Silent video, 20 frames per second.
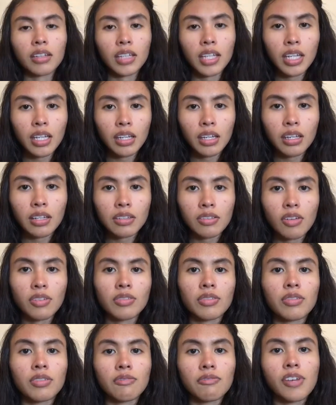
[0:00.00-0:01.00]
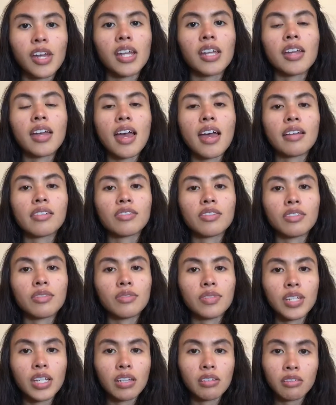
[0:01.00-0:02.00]
Thinking is also defined as
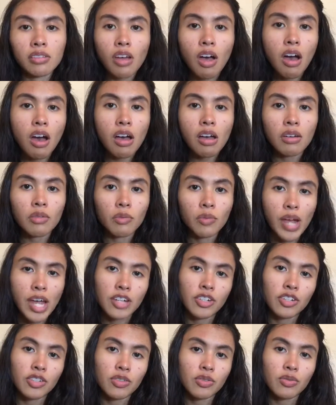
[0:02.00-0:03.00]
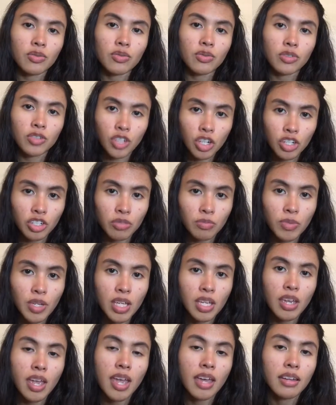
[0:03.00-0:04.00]
using thought, rational
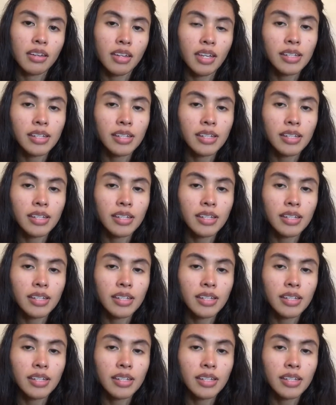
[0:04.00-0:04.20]
judgment, and